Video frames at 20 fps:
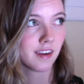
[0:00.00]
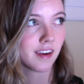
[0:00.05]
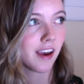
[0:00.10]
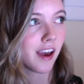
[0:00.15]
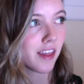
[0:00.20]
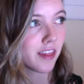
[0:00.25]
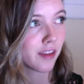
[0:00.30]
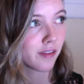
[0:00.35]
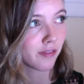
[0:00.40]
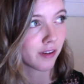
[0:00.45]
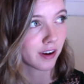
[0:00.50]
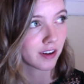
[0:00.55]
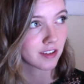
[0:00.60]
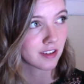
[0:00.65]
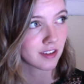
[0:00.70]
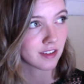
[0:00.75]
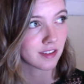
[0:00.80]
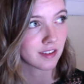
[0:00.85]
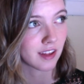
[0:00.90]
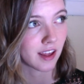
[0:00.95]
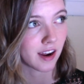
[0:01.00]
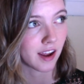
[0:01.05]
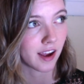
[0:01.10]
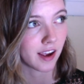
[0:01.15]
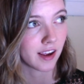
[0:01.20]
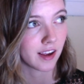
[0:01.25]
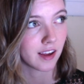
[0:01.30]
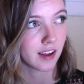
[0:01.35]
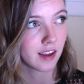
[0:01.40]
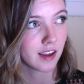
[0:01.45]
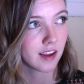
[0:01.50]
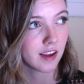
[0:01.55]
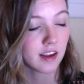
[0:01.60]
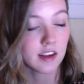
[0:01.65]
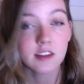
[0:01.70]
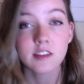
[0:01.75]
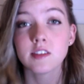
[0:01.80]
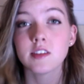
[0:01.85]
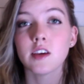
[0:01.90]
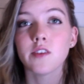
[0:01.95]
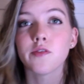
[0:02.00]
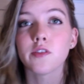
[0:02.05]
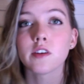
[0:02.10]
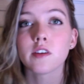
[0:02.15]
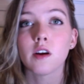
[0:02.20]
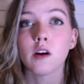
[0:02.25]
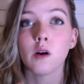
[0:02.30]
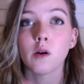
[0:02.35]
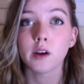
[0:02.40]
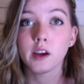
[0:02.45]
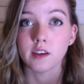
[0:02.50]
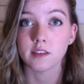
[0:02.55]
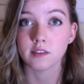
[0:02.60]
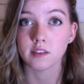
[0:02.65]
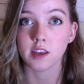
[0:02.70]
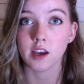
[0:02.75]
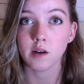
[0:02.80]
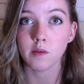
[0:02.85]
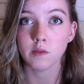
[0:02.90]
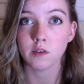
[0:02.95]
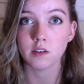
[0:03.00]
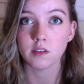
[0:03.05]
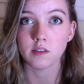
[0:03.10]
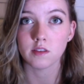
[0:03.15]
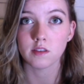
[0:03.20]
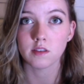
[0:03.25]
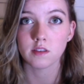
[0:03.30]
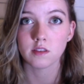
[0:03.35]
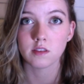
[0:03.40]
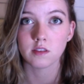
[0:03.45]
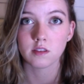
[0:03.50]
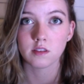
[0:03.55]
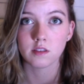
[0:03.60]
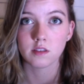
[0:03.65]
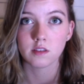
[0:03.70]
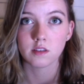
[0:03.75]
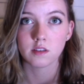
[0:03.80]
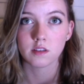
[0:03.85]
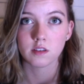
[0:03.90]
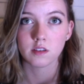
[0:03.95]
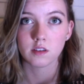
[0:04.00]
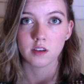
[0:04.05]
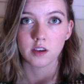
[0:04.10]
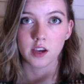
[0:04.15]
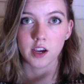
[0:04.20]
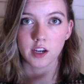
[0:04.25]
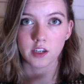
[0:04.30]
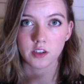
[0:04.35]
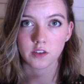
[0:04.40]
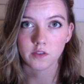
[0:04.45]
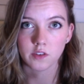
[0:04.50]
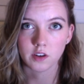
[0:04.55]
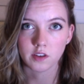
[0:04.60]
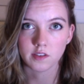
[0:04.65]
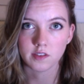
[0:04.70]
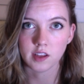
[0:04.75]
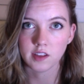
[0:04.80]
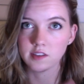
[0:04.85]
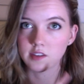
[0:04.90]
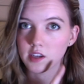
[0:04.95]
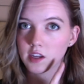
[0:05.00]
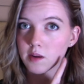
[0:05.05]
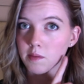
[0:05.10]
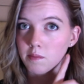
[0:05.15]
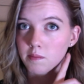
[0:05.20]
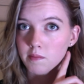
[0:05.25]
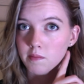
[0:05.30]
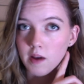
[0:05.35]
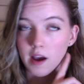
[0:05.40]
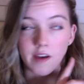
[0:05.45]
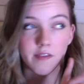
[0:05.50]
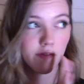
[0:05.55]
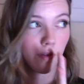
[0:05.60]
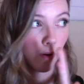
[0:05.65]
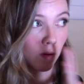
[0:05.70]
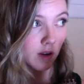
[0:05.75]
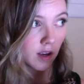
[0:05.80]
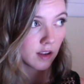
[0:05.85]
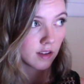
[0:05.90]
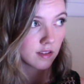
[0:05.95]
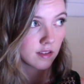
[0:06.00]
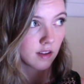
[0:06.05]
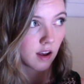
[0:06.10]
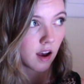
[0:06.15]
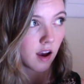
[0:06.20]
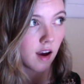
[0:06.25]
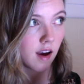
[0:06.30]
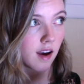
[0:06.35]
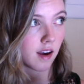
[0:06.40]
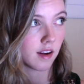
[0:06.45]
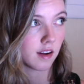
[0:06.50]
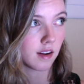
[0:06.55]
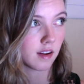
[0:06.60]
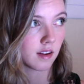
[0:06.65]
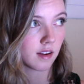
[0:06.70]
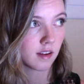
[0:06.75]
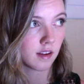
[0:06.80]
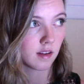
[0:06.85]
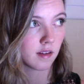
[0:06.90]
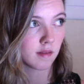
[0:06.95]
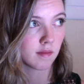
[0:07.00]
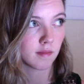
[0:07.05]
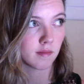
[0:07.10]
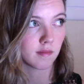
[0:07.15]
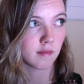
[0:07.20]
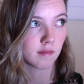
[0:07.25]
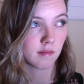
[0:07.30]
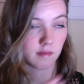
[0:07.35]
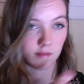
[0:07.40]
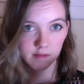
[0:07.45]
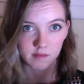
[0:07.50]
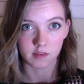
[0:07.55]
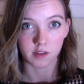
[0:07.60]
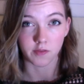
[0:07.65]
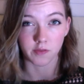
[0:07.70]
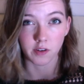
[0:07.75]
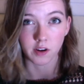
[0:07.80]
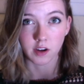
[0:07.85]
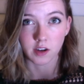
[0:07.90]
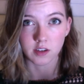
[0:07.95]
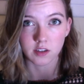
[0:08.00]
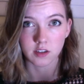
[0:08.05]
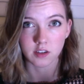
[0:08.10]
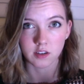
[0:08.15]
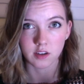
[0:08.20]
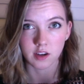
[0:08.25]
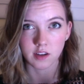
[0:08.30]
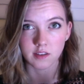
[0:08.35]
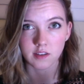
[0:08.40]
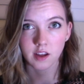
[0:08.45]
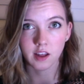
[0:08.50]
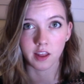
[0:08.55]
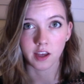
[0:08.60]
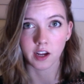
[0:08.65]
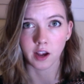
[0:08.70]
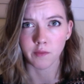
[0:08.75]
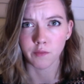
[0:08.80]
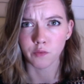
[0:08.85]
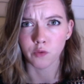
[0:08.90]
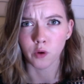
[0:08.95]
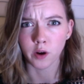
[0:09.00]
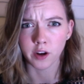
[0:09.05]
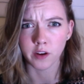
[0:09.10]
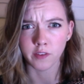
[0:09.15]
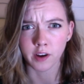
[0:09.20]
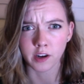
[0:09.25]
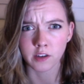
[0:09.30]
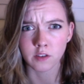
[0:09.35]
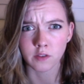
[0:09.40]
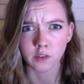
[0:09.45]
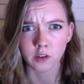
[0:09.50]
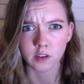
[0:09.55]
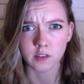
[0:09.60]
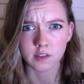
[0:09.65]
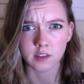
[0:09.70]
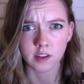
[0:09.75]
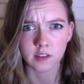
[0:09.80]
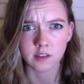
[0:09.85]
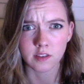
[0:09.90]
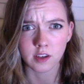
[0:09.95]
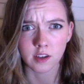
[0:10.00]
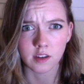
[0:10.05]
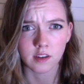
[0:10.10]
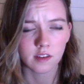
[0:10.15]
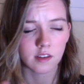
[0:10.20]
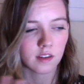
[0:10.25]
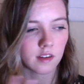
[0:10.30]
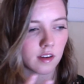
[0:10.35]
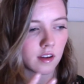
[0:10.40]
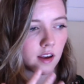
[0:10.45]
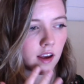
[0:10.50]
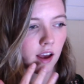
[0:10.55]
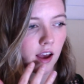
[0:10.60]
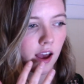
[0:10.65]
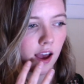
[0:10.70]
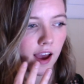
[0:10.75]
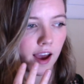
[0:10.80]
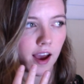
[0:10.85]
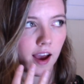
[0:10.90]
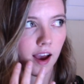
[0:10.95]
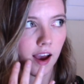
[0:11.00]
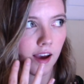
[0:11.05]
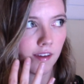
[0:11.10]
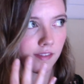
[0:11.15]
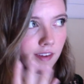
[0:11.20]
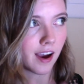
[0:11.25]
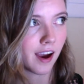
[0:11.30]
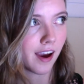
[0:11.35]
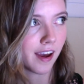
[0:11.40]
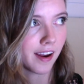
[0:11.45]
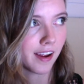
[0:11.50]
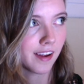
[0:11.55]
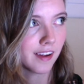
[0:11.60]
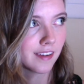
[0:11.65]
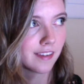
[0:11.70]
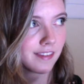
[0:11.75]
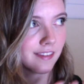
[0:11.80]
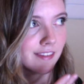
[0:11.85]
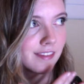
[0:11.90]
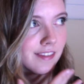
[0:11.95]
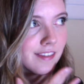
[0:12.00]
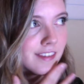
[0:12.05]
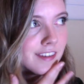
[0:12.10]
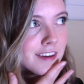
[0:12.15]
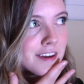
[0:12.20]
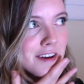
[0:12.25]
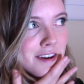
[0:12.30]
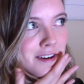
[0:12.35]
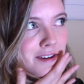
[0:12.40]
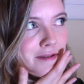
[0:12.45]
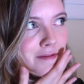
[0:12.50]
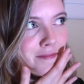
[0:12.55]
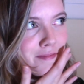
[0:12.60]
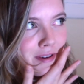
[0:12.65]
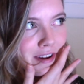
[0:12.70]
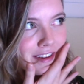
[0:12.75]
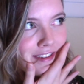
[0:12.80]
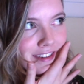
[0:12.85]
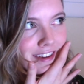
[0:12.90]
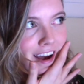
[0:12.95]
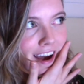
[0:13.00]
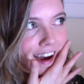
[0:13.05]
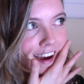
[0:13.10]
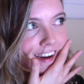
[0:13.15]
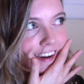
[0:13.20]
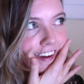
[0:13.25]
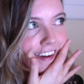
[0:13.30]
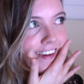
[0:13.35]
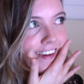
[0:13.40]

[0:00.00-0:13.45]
And the functions that I see so that was extroverted sensing. I focused on the fridge. It's not like I'm void of extroverted sensing. I've got it. But it's not.